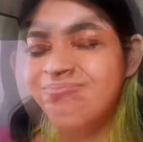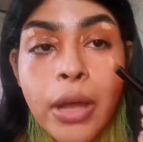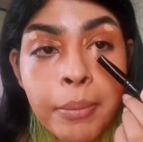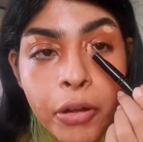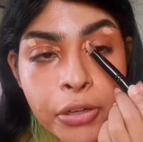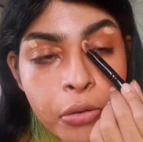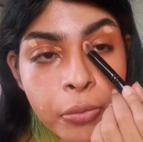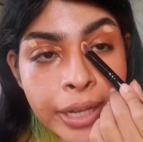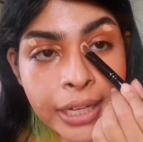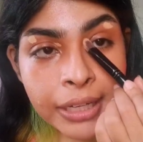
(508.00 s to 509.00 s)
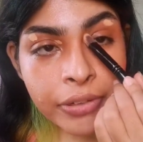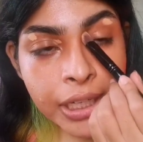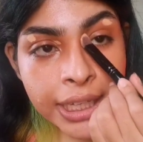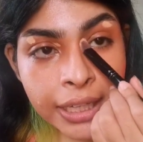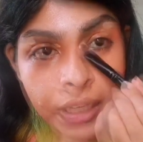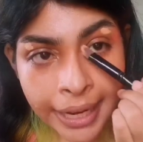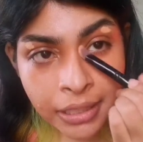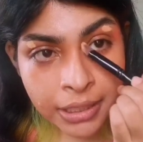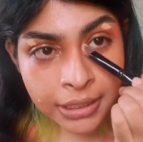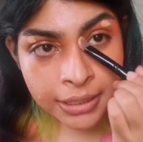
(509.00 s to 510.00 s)
so I'm going to quickly, quickly
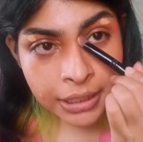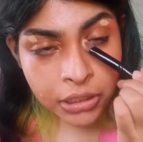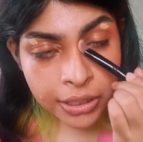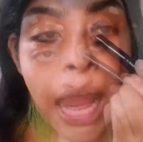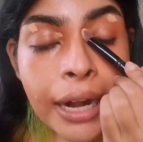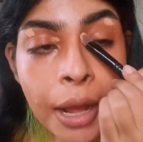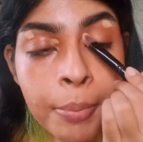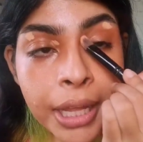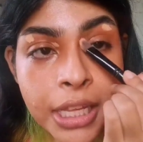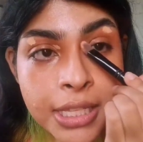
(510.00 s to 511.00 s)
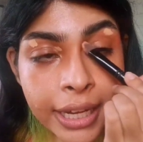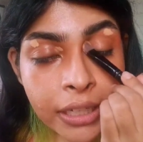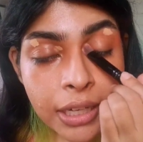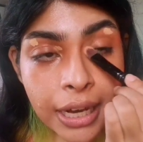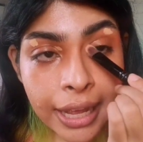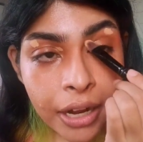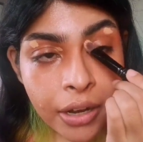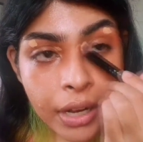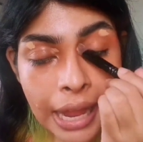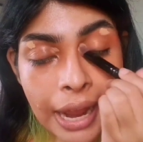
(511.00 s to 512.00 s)
blend this region and apply a second second
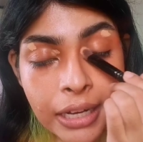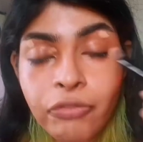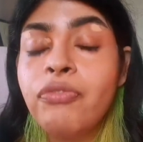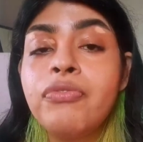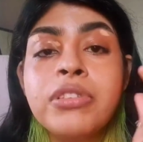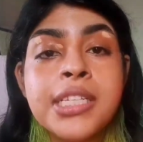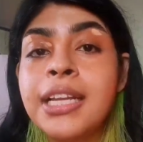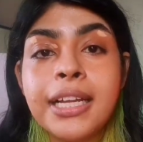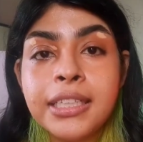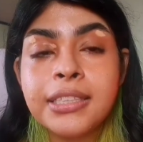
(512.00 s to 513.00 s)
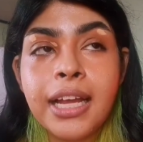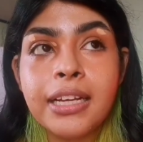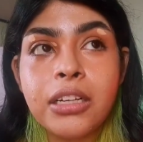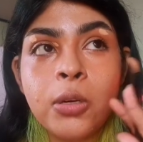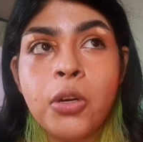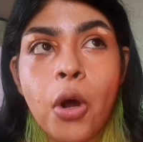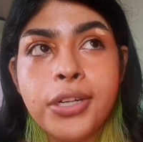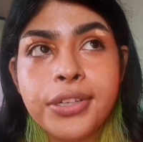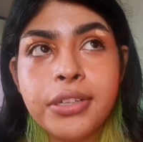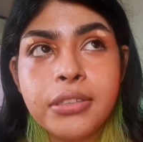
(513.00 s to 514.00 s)
layer and if still it is like
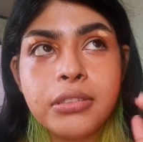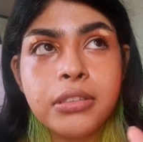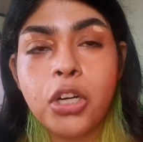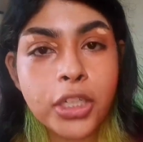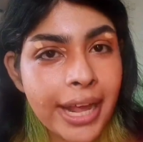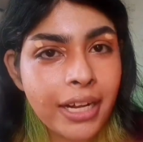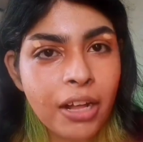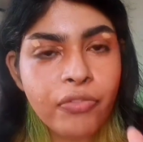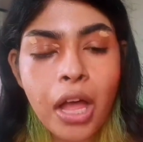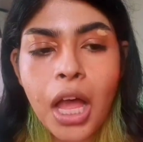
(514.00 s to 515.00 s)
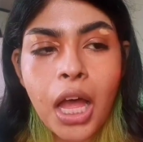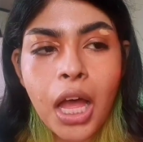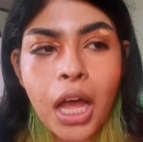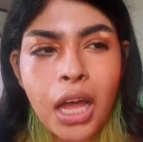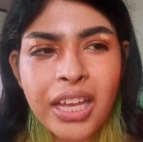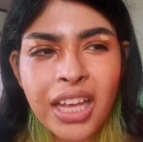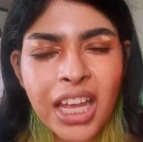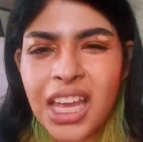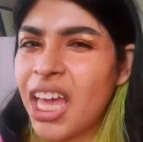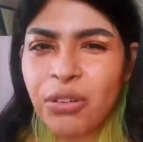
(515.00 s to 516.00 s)
not good enough
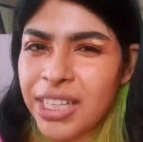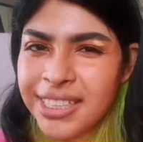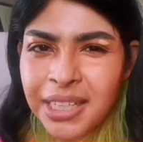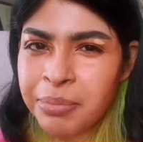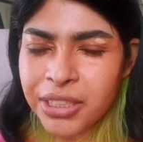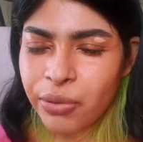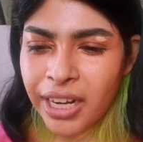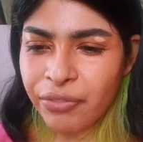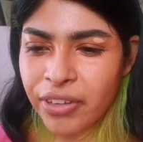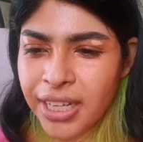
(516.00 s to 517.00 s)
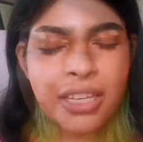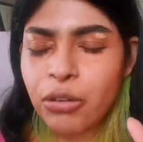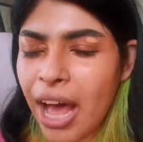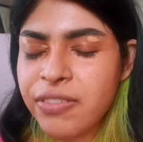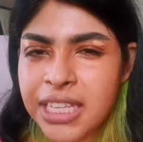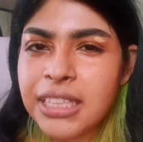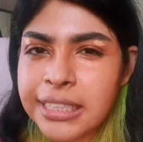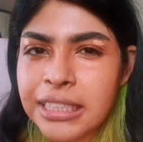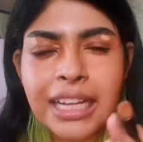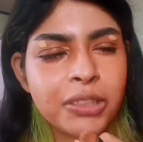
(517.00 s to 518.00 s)
yeah you can skip this one i feel you have
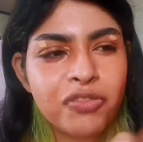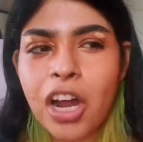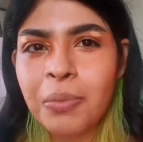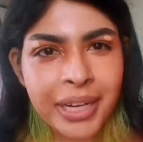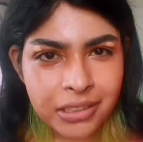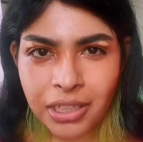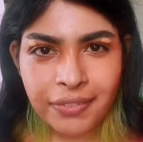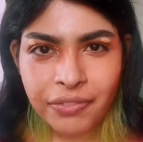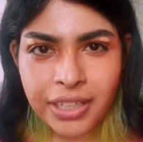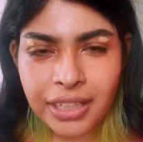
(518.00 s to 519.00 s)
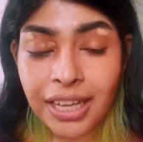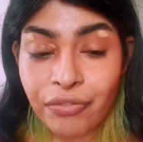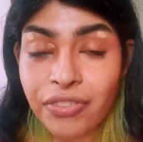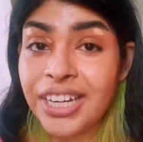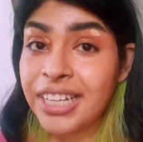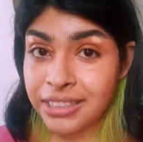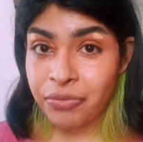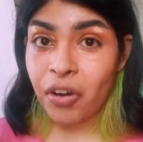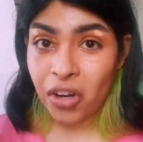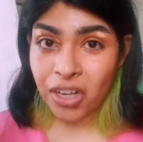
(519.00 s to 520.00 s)
deal that's far better i feel if it
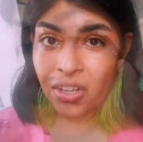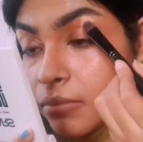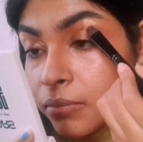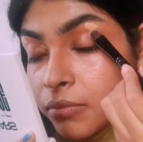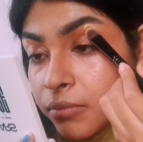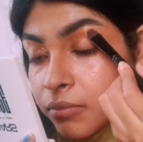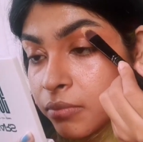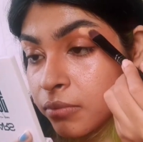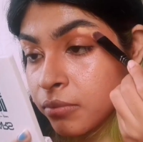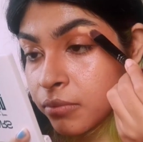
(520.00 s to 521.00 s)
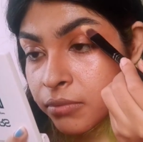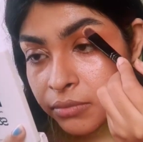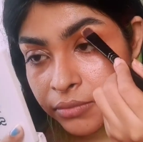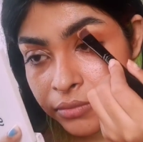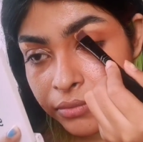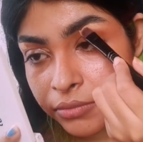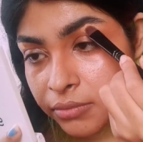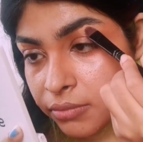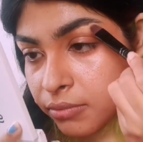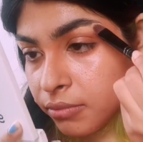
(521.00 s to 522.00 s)
doesn't work it is giving me coverage
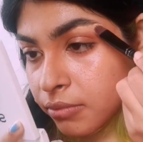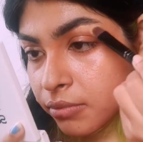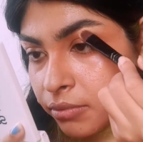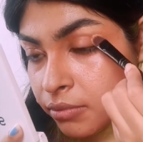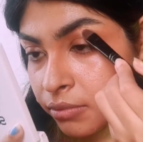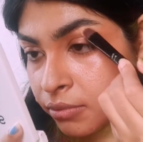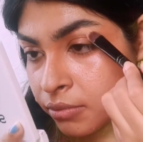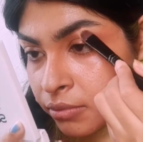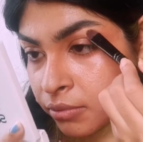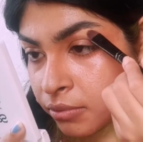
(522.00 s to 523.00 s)
only when i'm keeping it for the